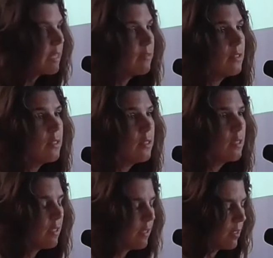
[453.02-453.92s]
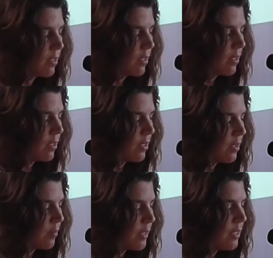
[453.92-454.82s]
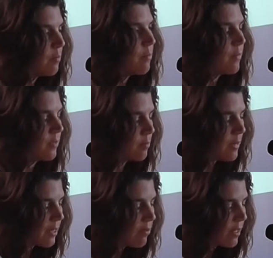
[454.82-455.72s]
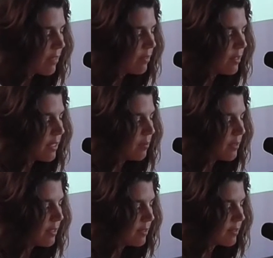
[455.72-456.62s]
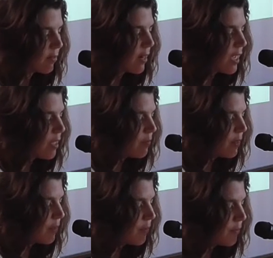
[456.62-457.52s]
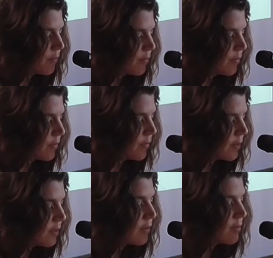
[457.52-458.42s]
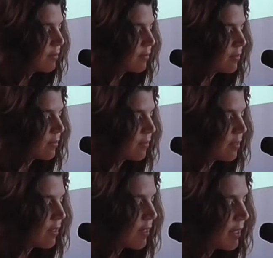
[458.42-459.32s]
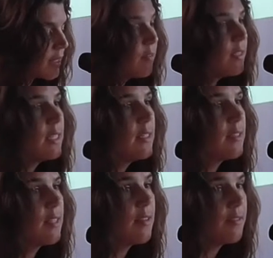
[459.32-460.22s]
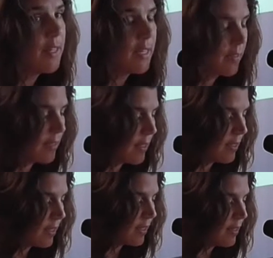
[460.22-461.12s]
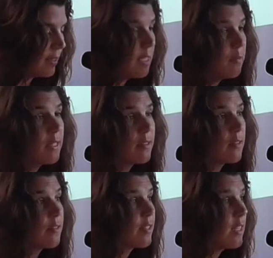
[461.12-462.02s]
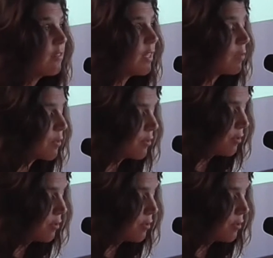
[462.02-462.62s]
level. On the micro level, they will describe the activities, the effects, and the limits of self-help